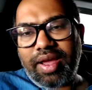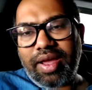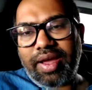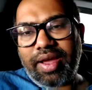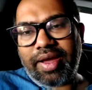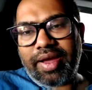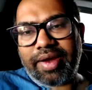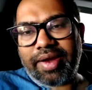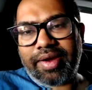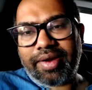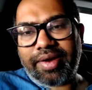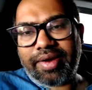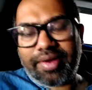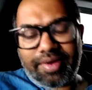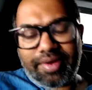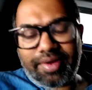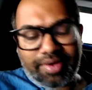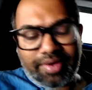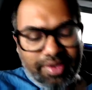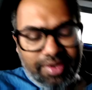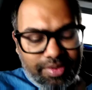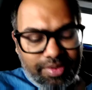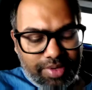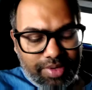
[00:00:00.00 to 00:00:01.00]
And
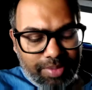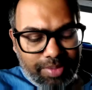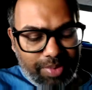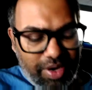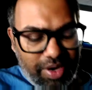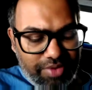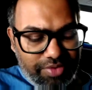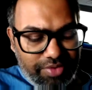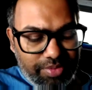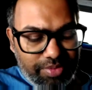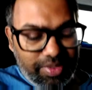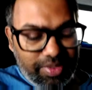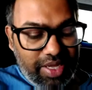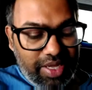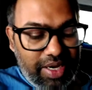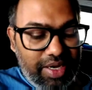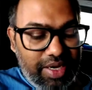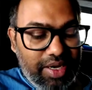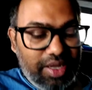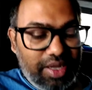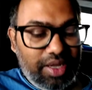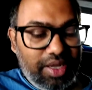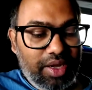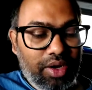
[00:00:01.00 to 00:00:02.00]
apart from
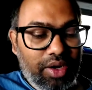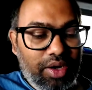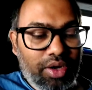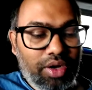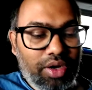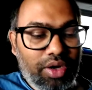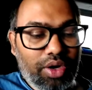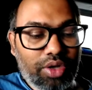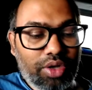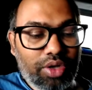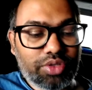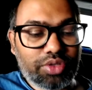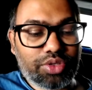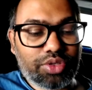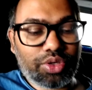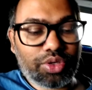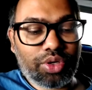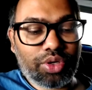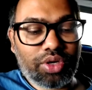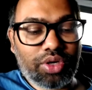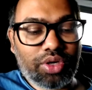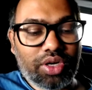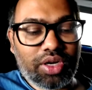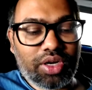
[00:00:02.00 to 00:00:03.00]
that,
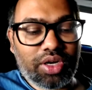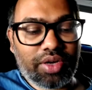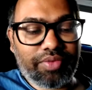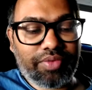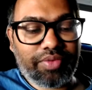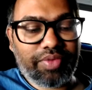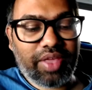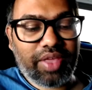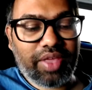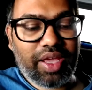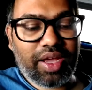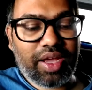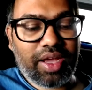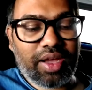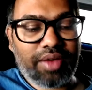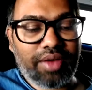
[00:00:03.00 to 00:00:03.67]
also we